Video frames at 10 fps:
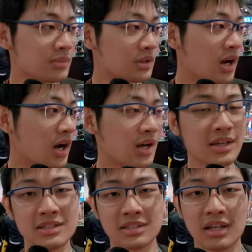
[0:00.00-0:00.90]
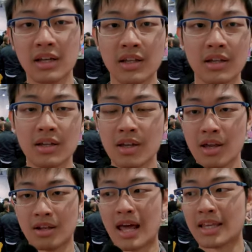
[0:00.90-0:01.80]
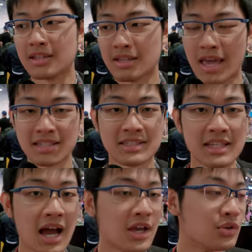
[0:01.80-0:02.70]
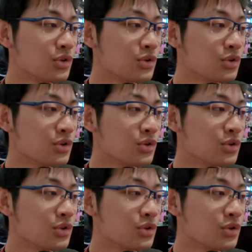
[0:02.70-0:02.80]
Nah, it's like SDI.